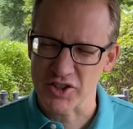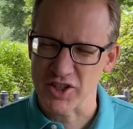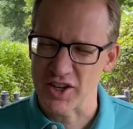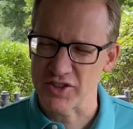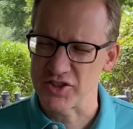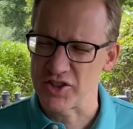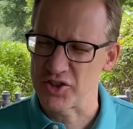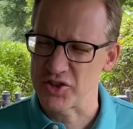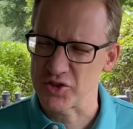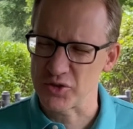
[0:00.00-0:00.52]

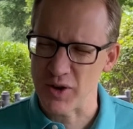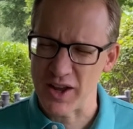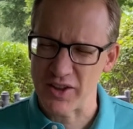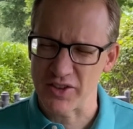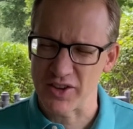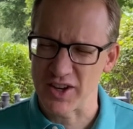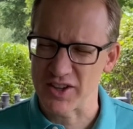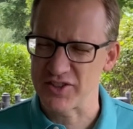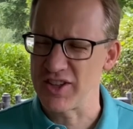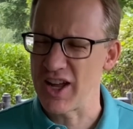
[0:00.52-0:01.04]
us and
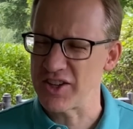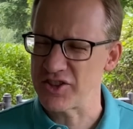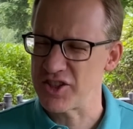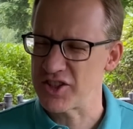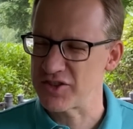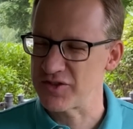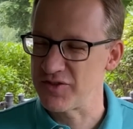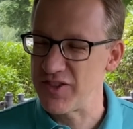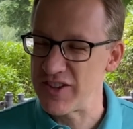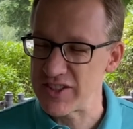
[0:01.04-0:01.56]
strengthen us, not
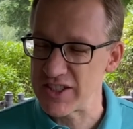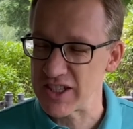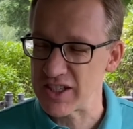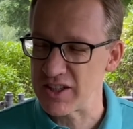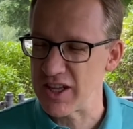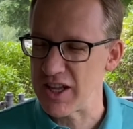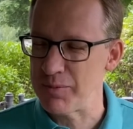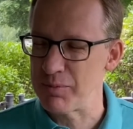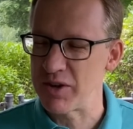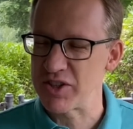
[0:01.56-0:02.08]
just
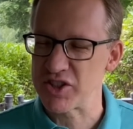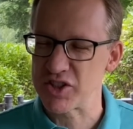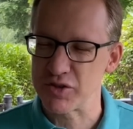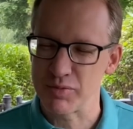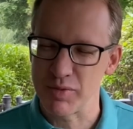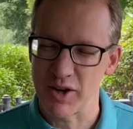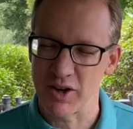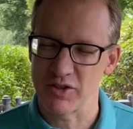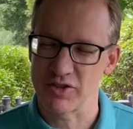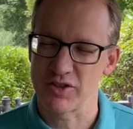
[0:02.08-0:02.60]
physically, but
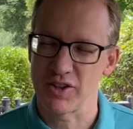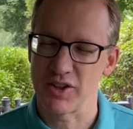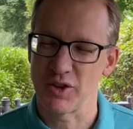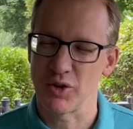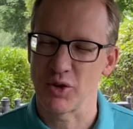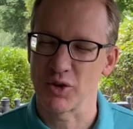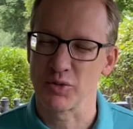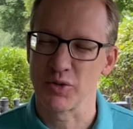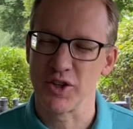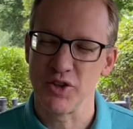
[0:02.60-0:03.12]
spiritually,
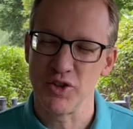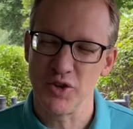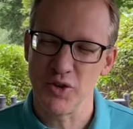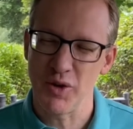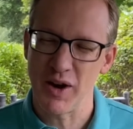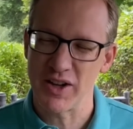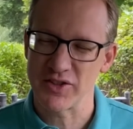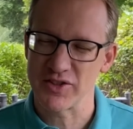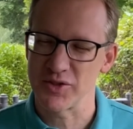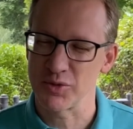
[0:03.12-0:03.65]
Lord. Renew
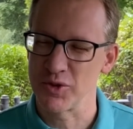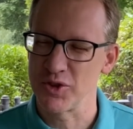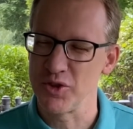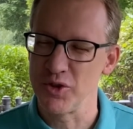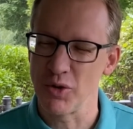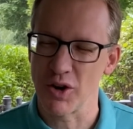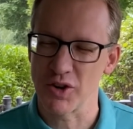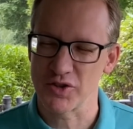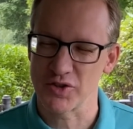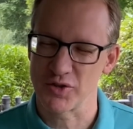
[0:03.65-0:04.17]
us, renew
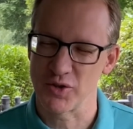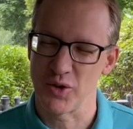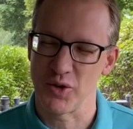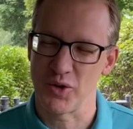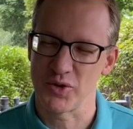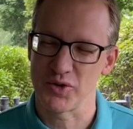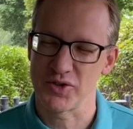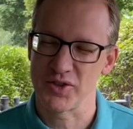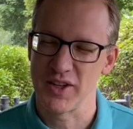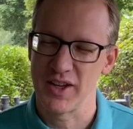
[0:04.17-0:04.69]
our
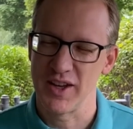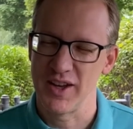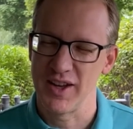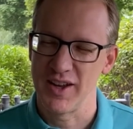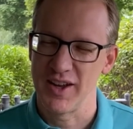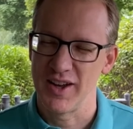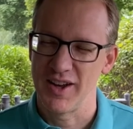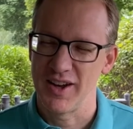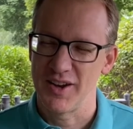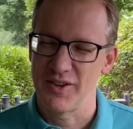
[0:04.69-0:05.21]
souls.
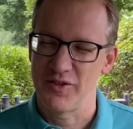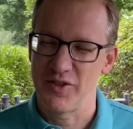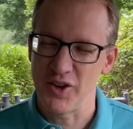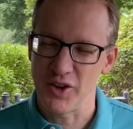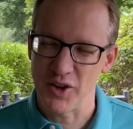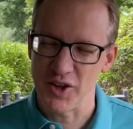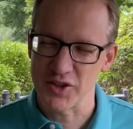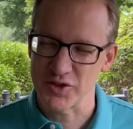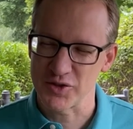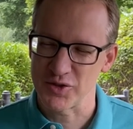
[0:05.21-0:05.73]
Fill
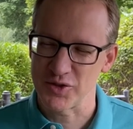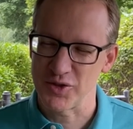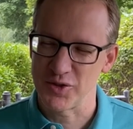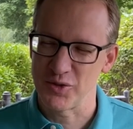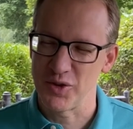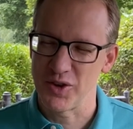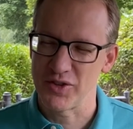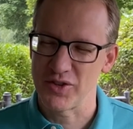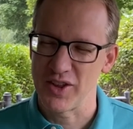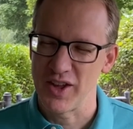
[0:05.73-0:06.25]
us
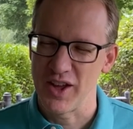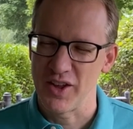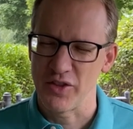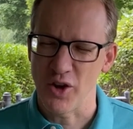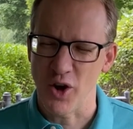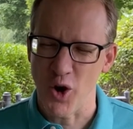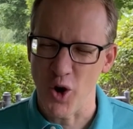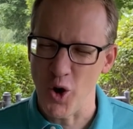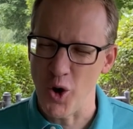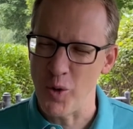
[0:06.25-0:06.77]
with the
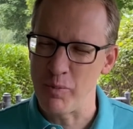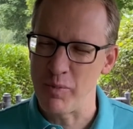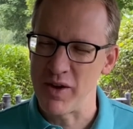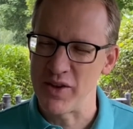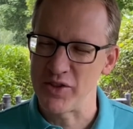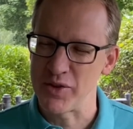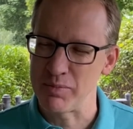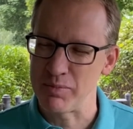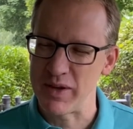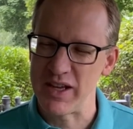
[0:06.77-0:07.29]
hope and
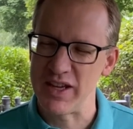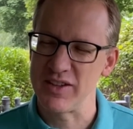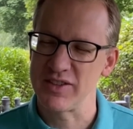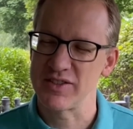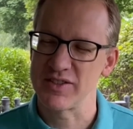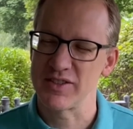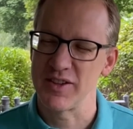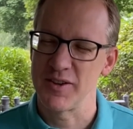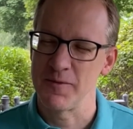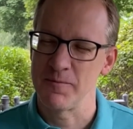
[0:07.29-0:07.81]
the
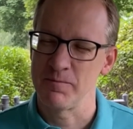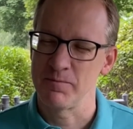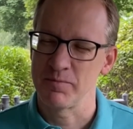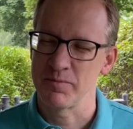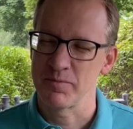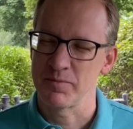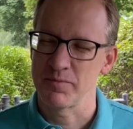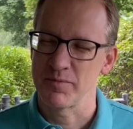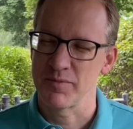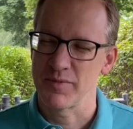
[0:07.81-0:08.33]
peace
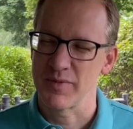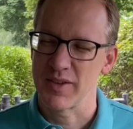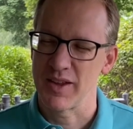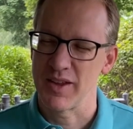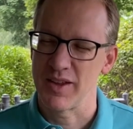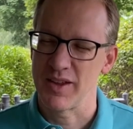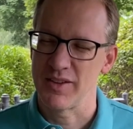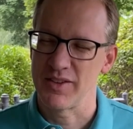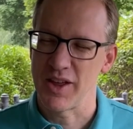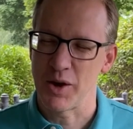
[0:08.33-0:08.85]

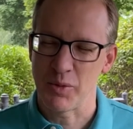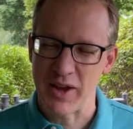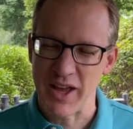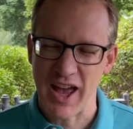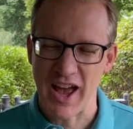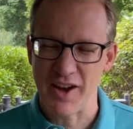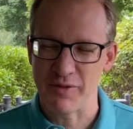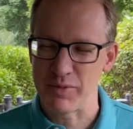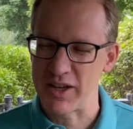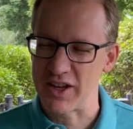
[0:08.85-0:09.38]
that we
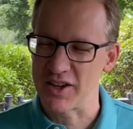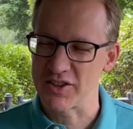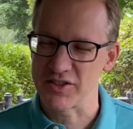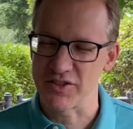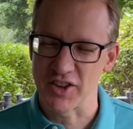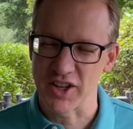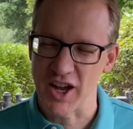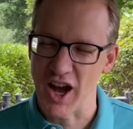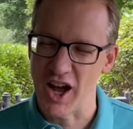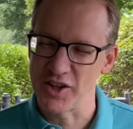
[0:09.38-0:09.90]
have because of
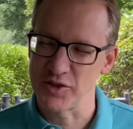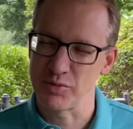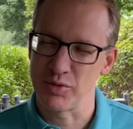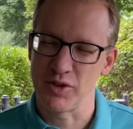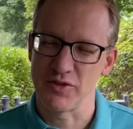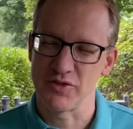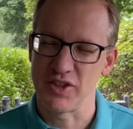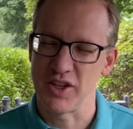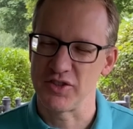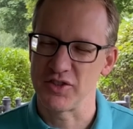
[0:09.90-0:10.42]
the gospel
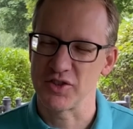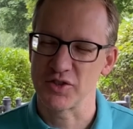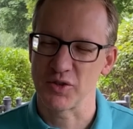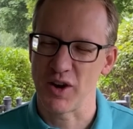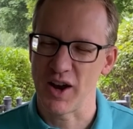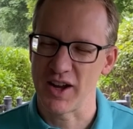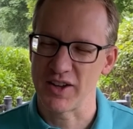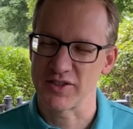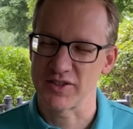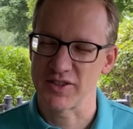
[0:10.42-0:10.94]
of Jesus
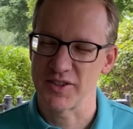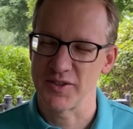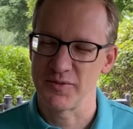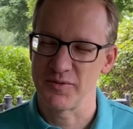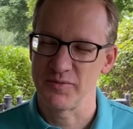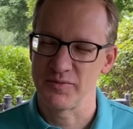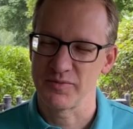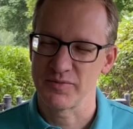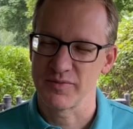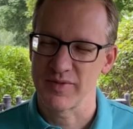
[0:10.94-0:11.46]
Christ.
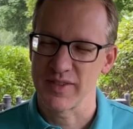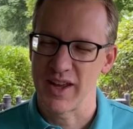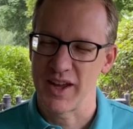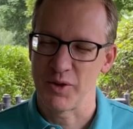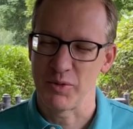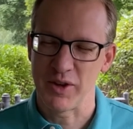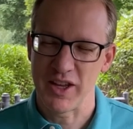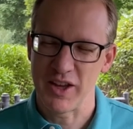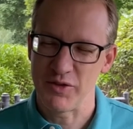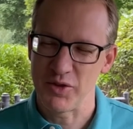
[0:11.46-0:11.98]
And
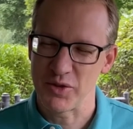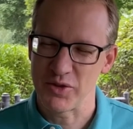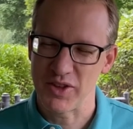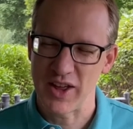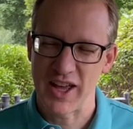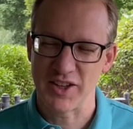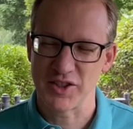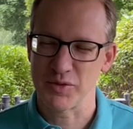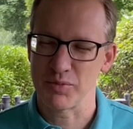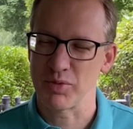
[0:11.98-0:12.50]
we give you
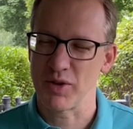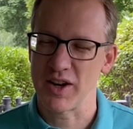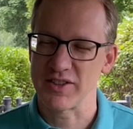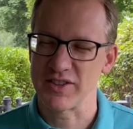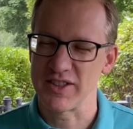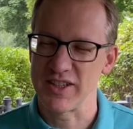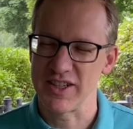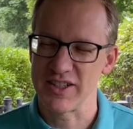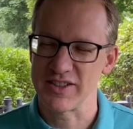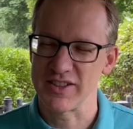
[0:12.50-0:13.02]
thanks and praise
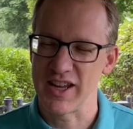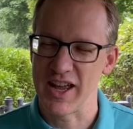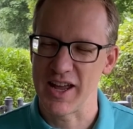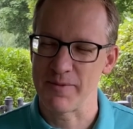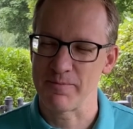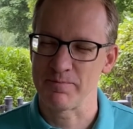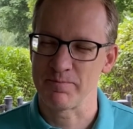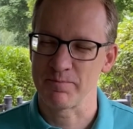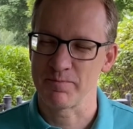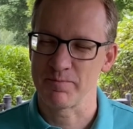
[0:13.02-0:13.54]
in his
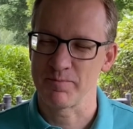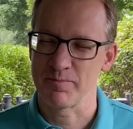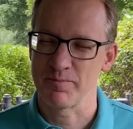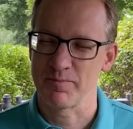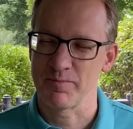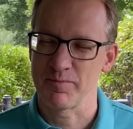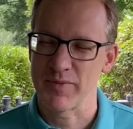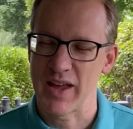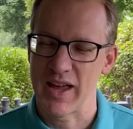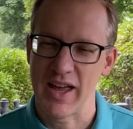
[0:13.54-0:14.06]
name.
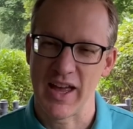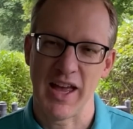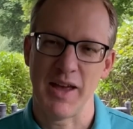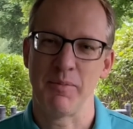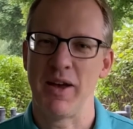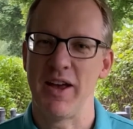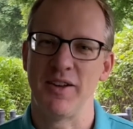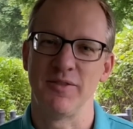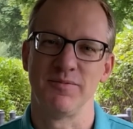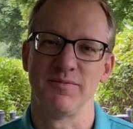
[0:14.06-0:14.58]

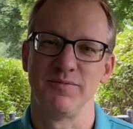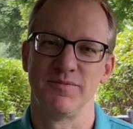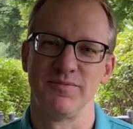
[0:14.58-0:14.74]
Amen.